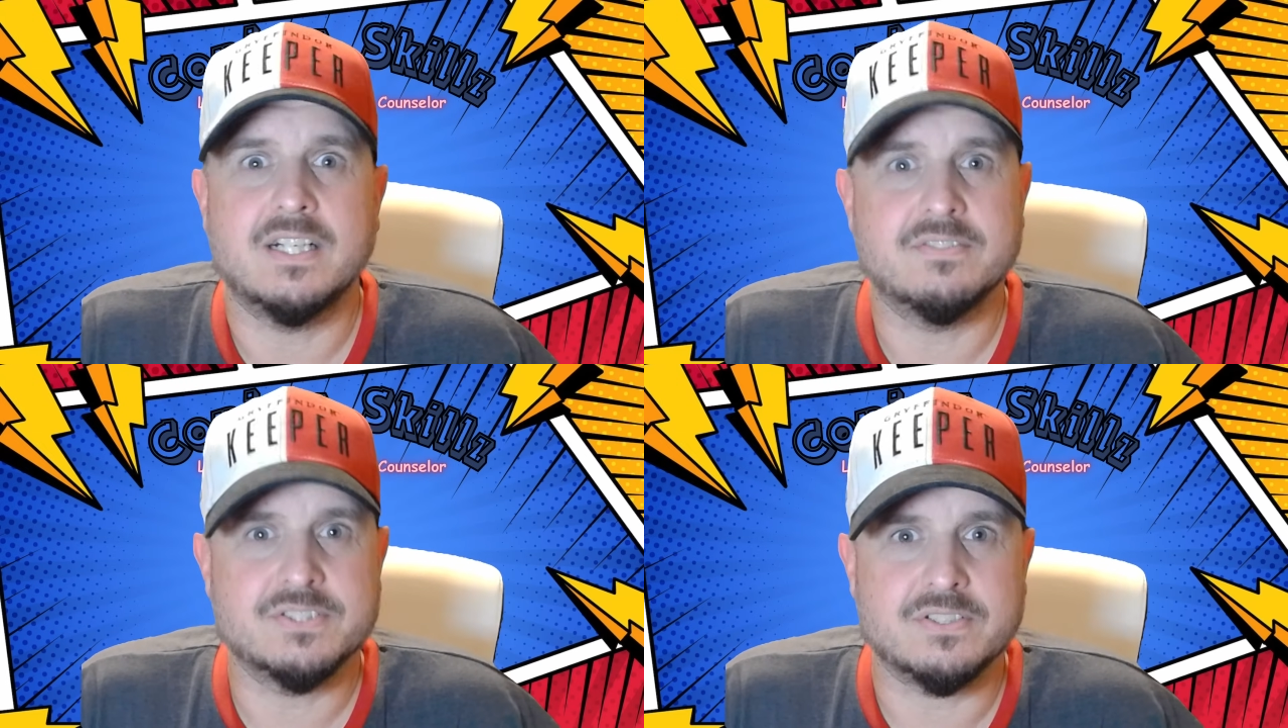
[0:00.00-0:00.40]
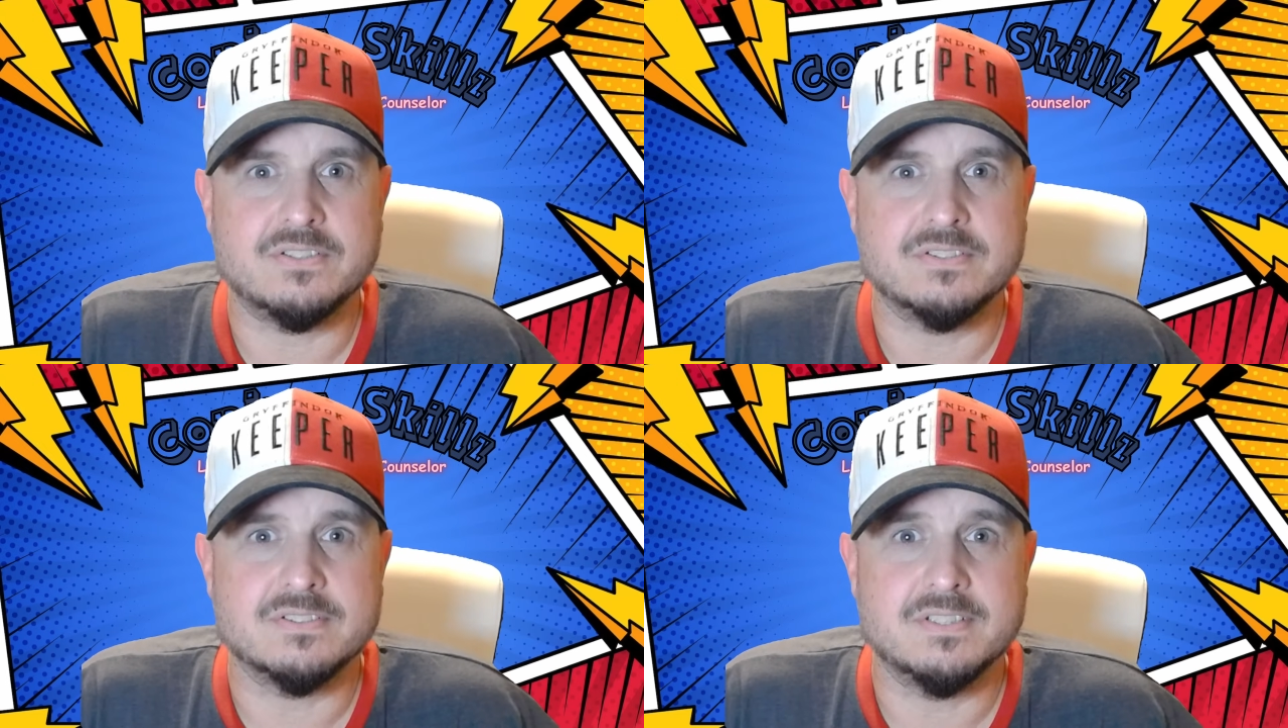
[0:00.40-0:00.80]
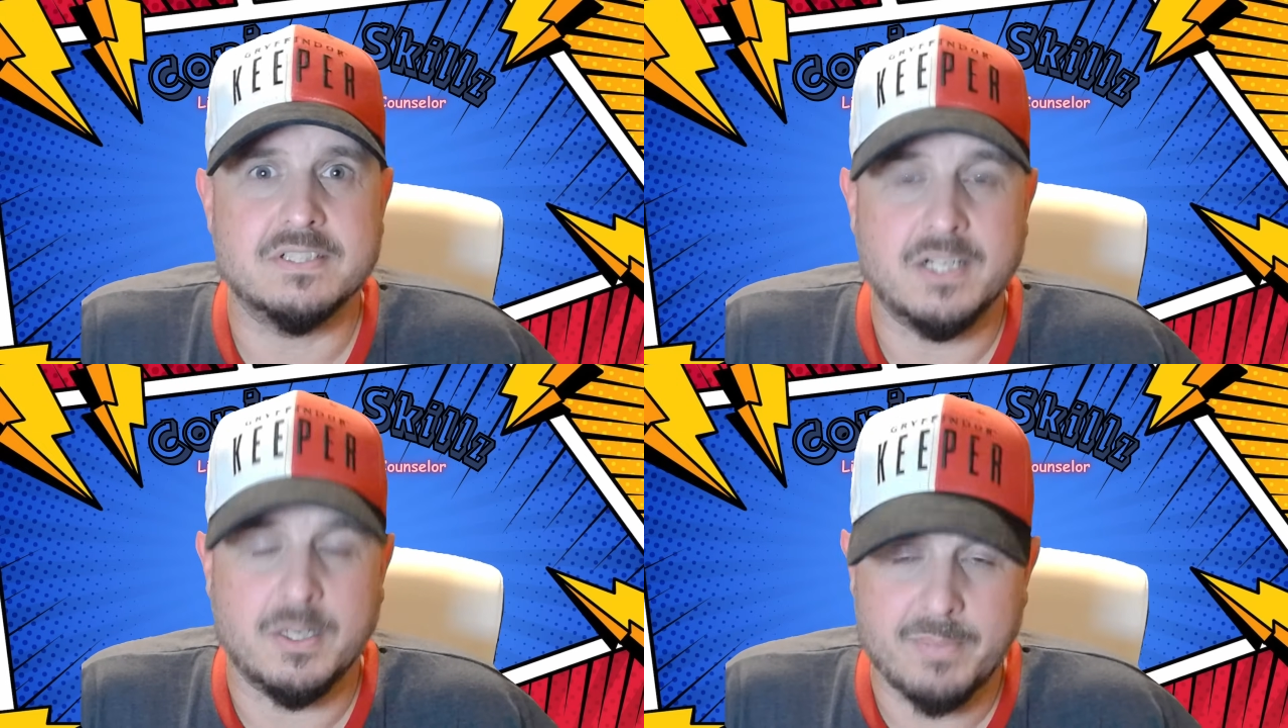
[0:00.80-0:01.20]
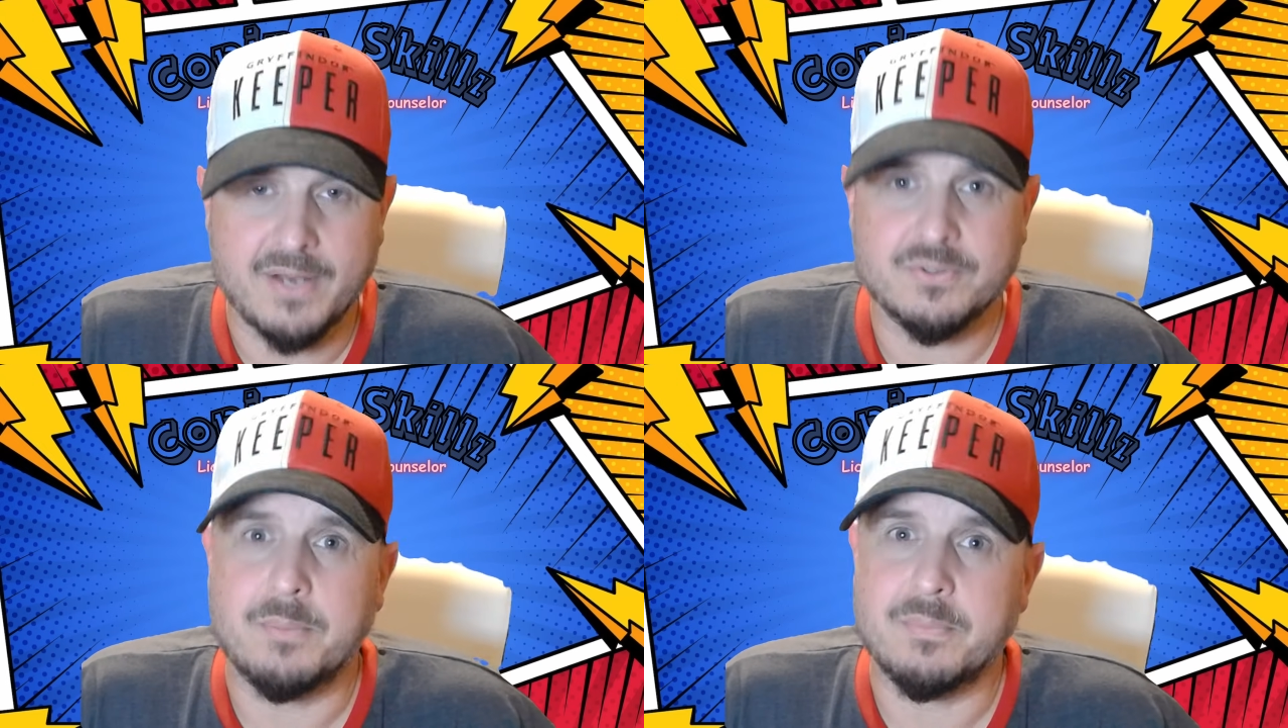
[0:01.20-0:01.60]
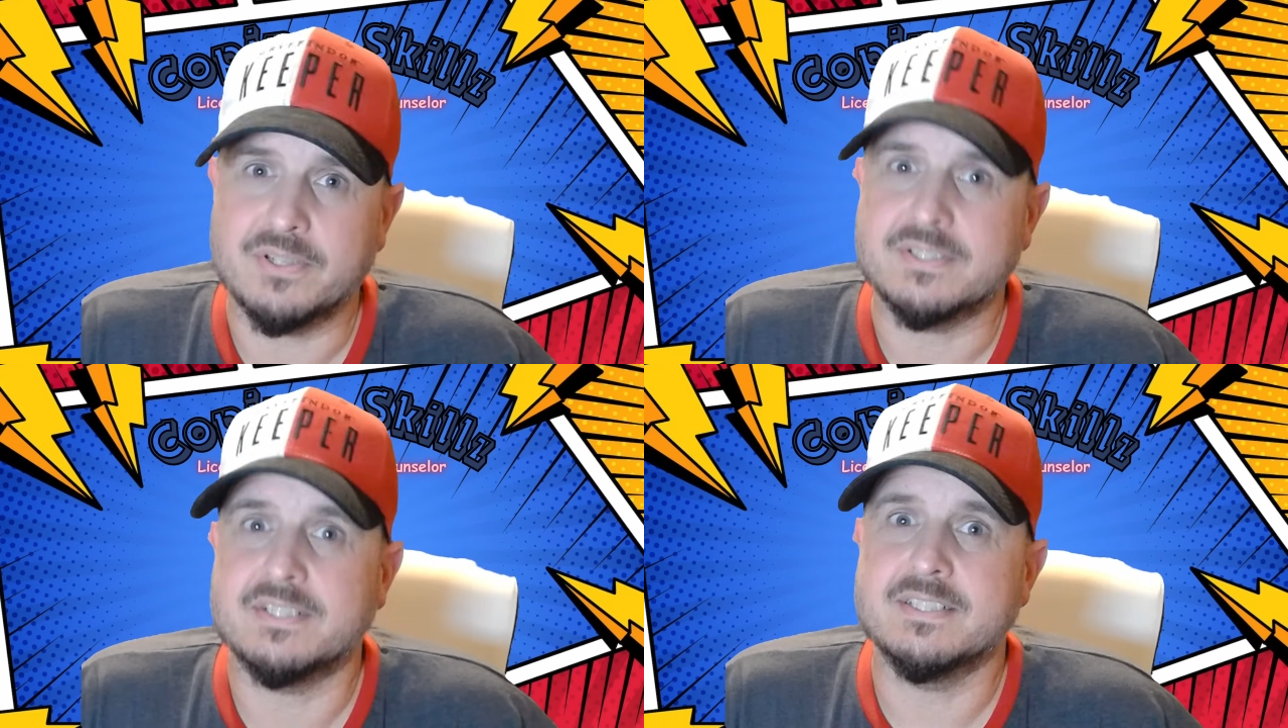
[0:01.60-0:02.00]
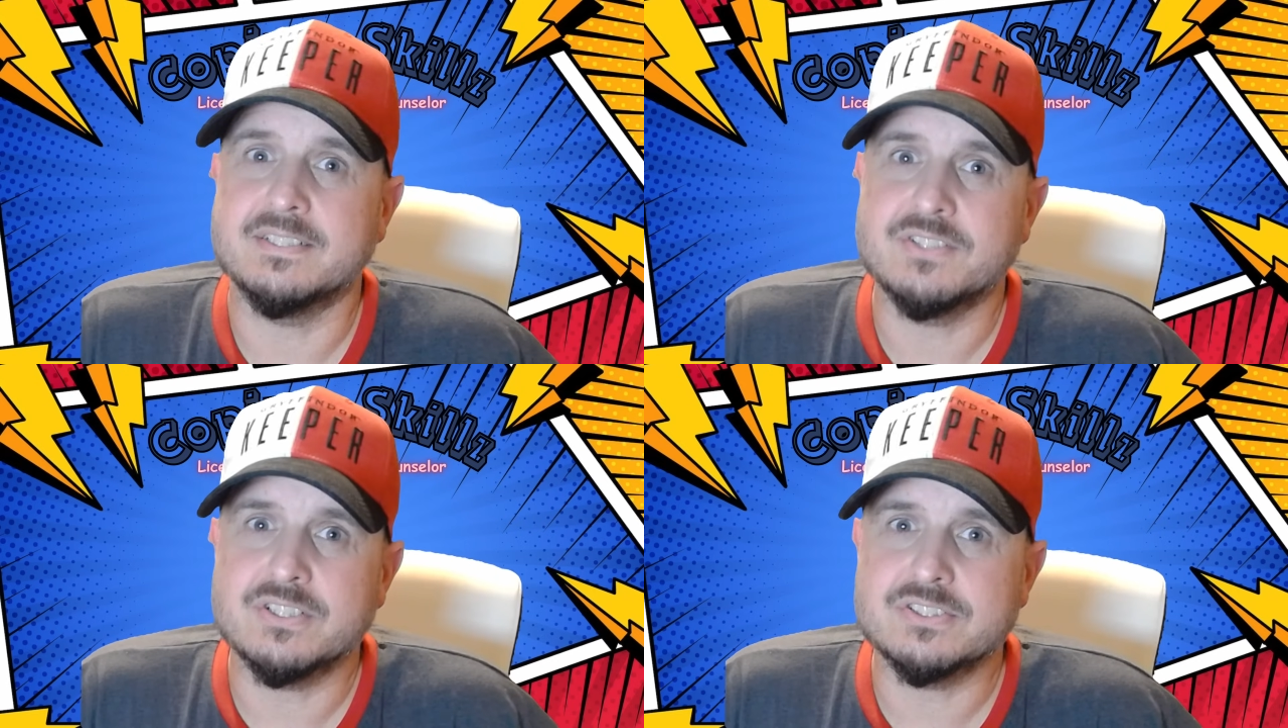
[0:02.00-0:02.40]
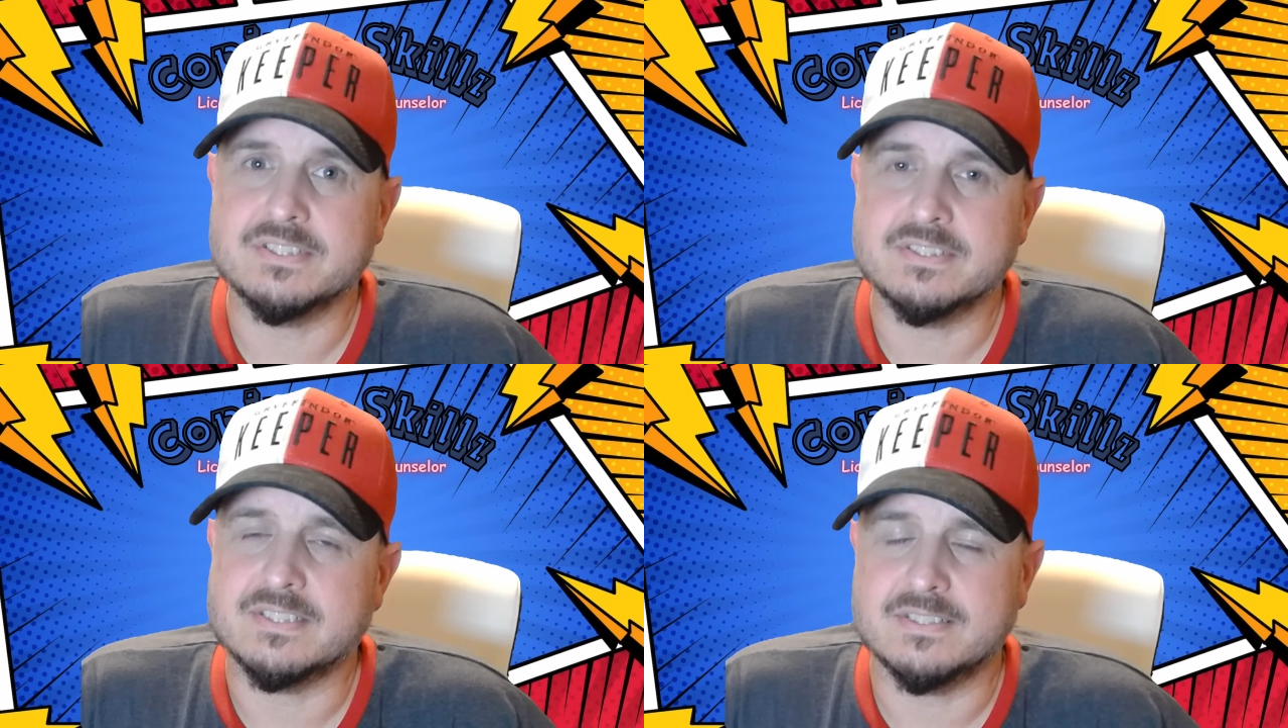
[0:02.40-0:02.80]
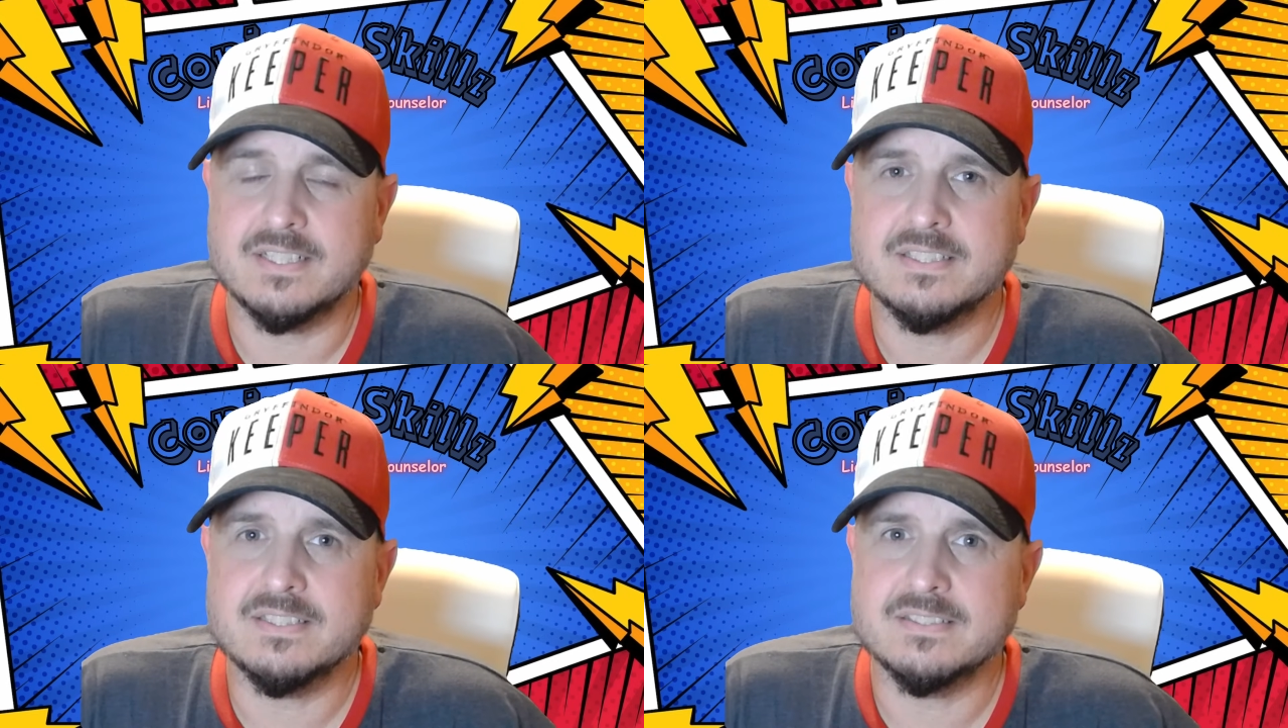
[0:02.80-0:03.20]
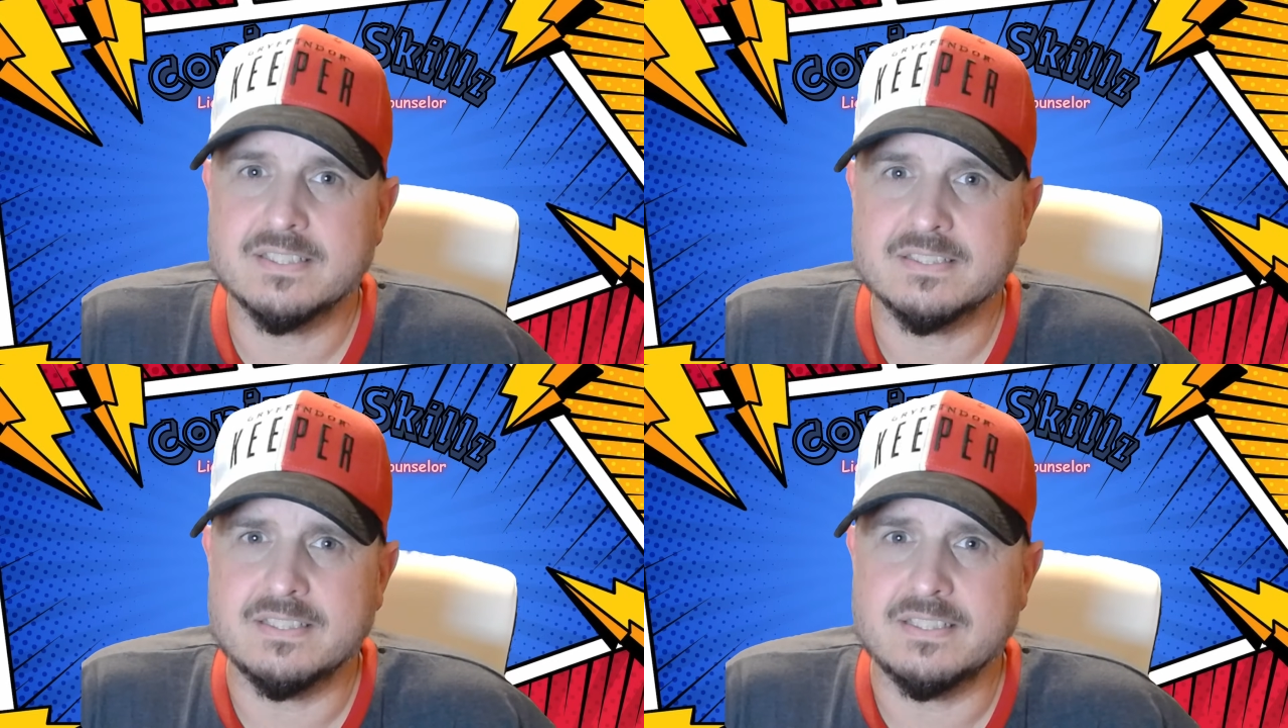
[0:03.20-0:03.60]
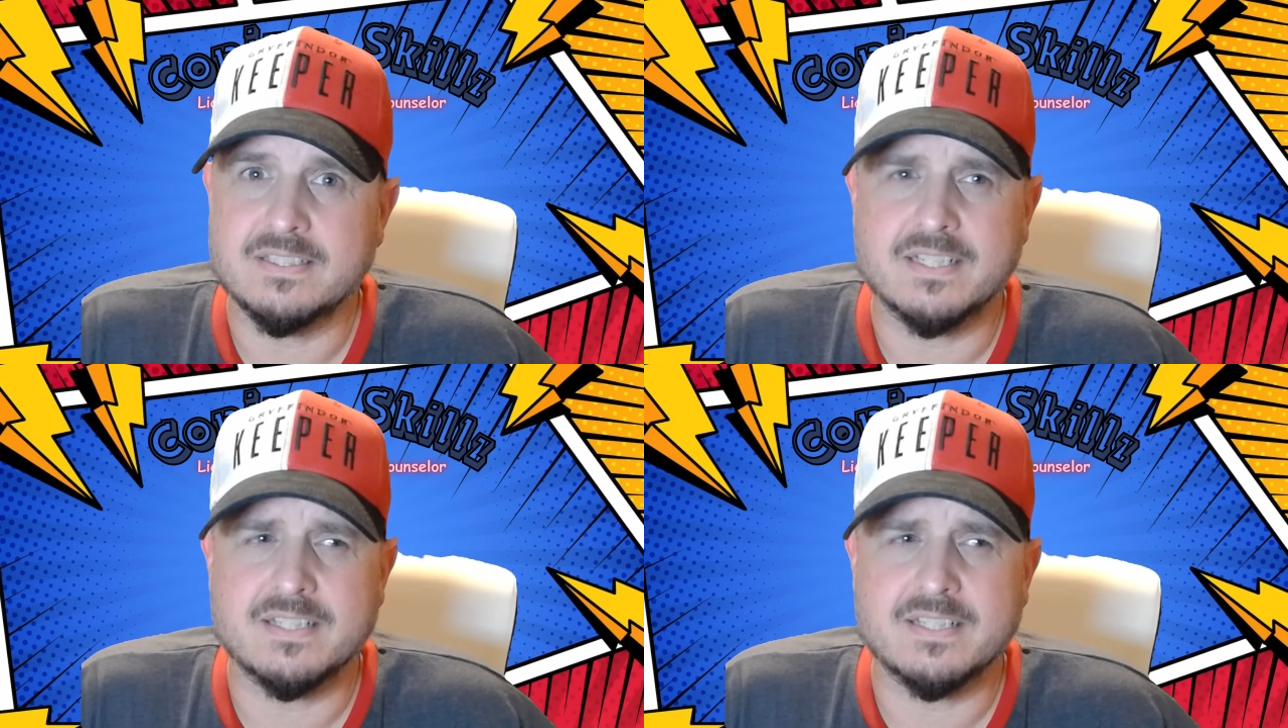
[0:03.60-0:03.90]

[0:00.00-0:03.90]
of a song about a military incursion in 1916.